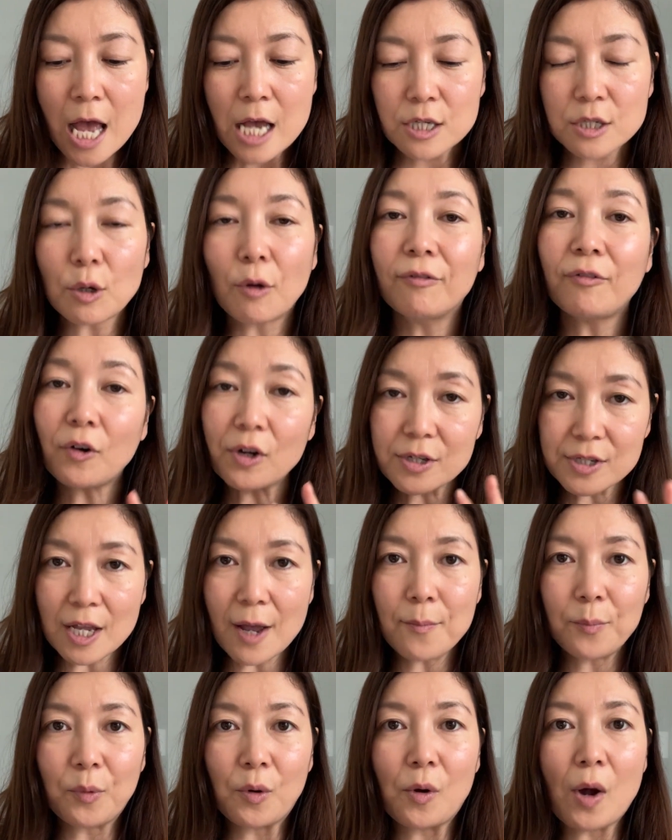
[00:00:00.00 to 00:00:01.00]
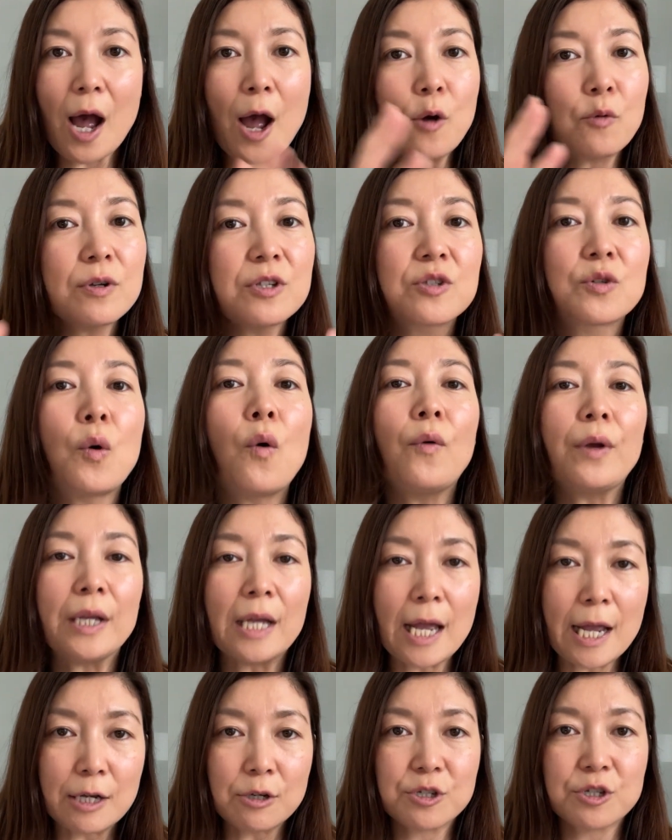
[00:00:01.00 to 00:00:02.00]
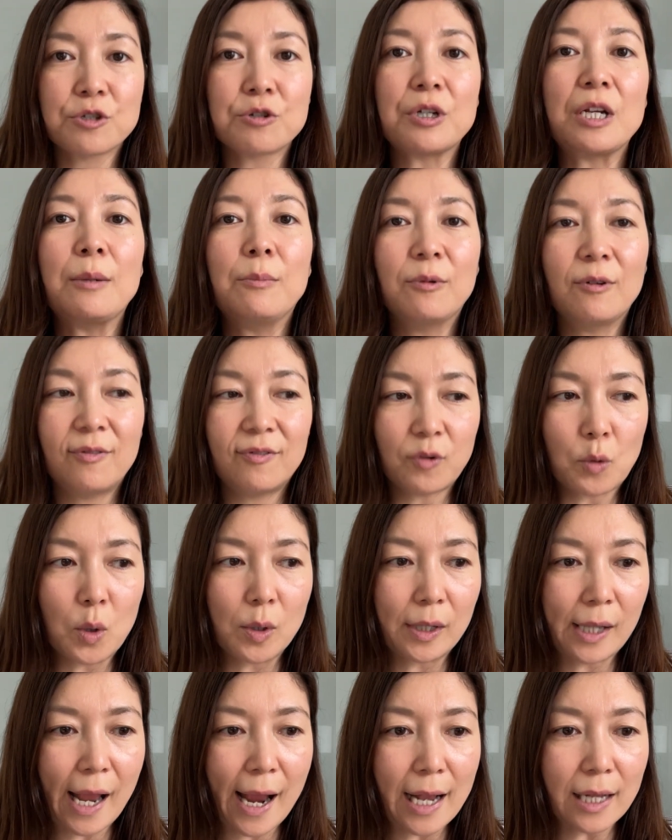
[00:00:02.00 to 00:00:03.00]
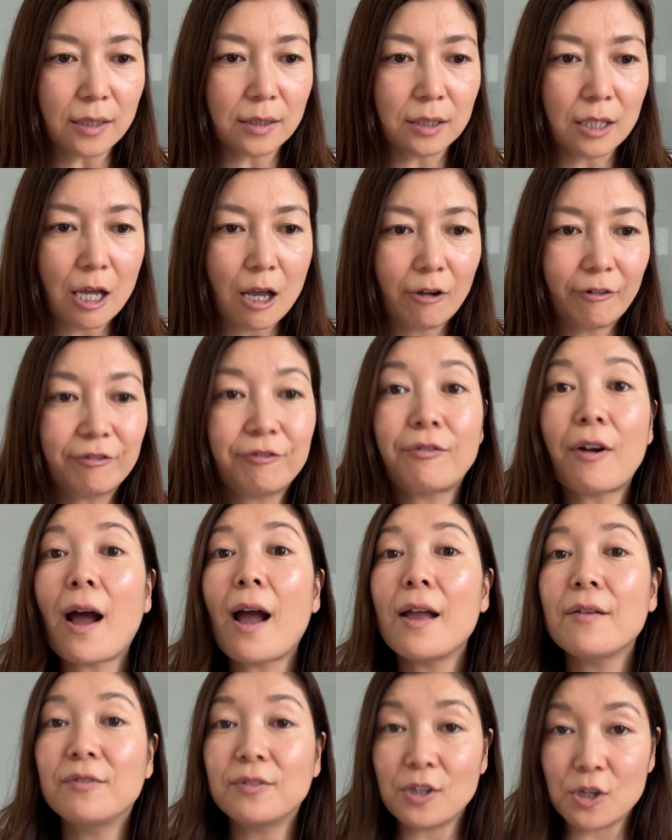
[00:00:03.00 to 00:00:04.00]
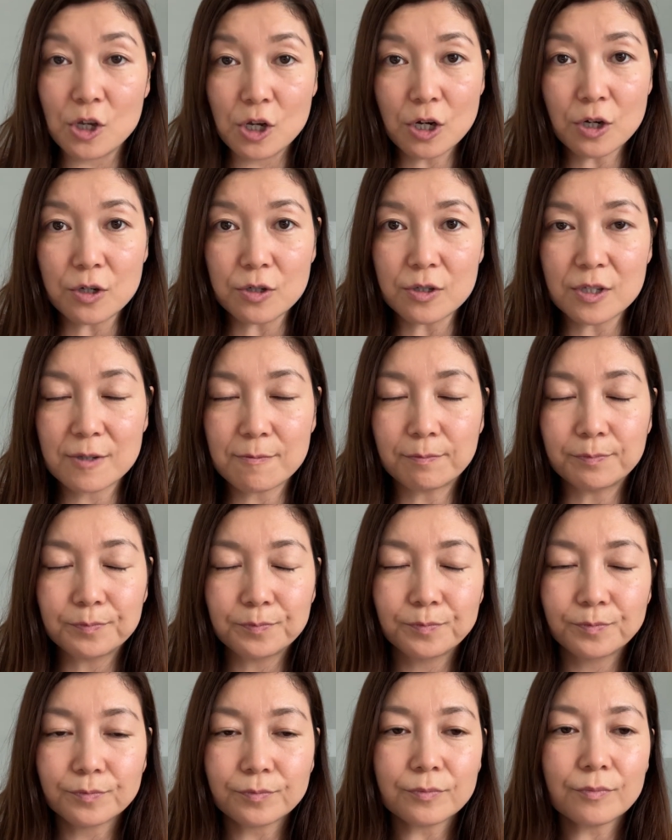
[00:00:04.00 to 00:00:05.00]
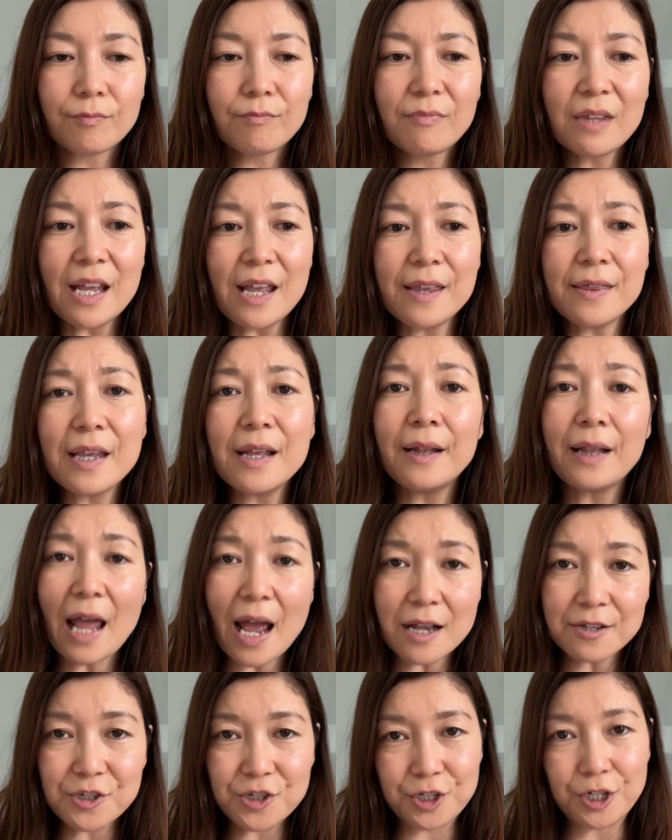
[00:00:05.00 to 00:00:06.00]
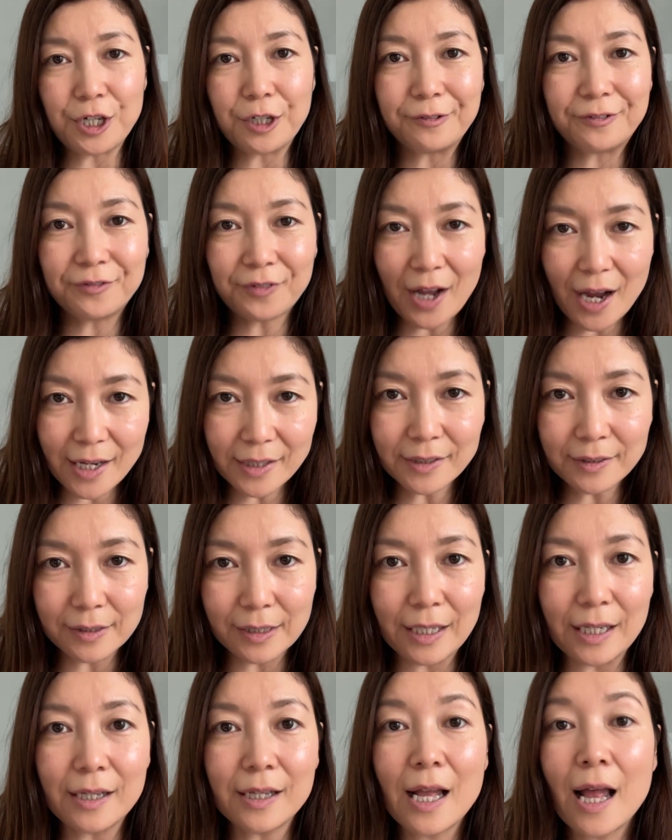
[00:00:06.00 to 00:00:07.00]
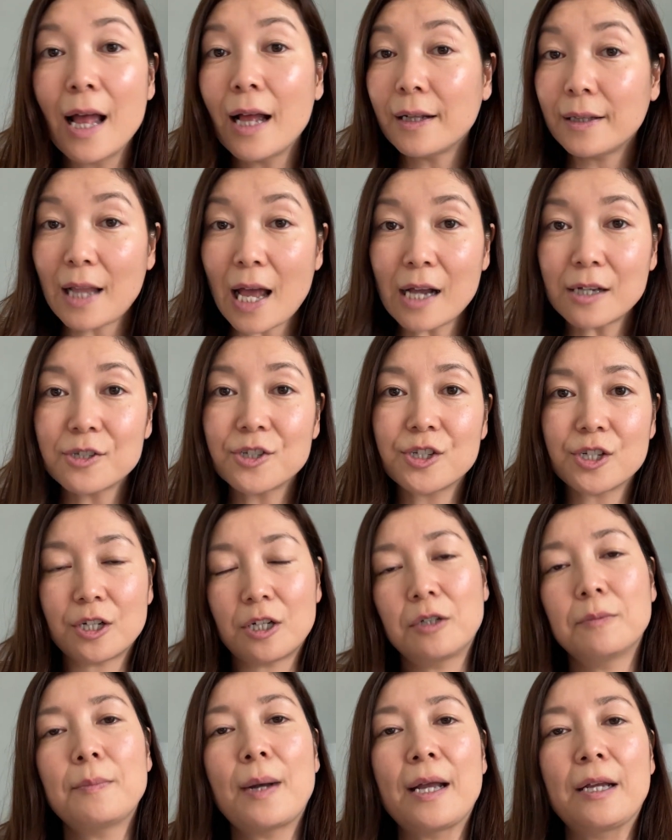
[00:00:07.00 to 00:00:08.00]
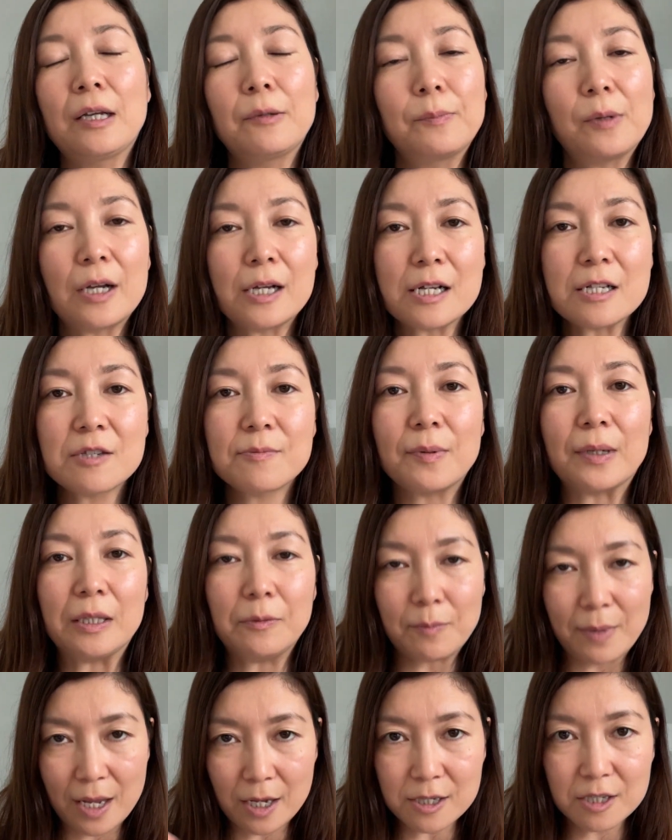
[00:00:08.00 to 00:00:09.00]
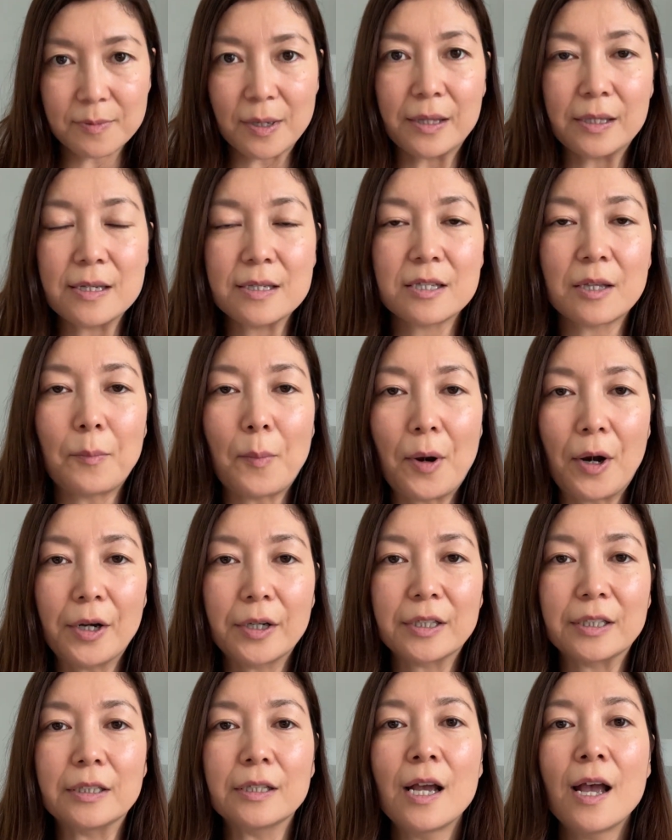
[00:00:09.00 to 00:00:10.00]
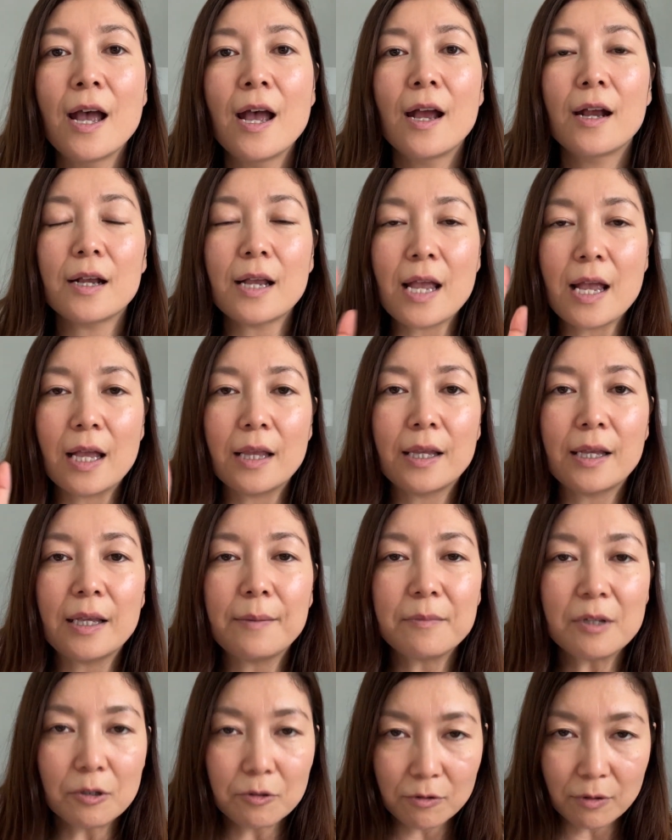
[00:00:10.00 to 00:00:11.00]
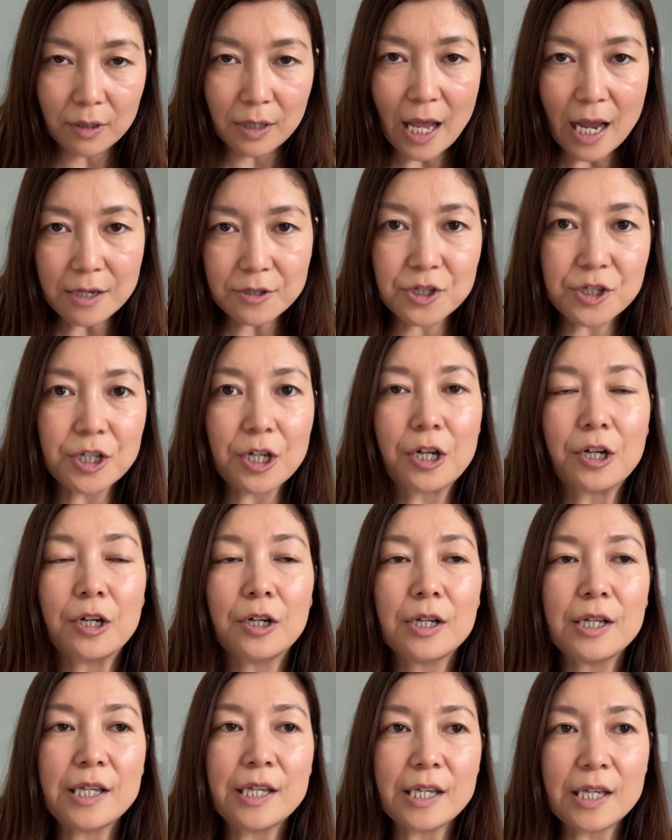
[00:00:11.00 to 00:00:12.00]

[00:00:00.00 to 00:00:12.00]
So for example, I was going extreme for like 5 years. And then last year, my husband is American, and last year,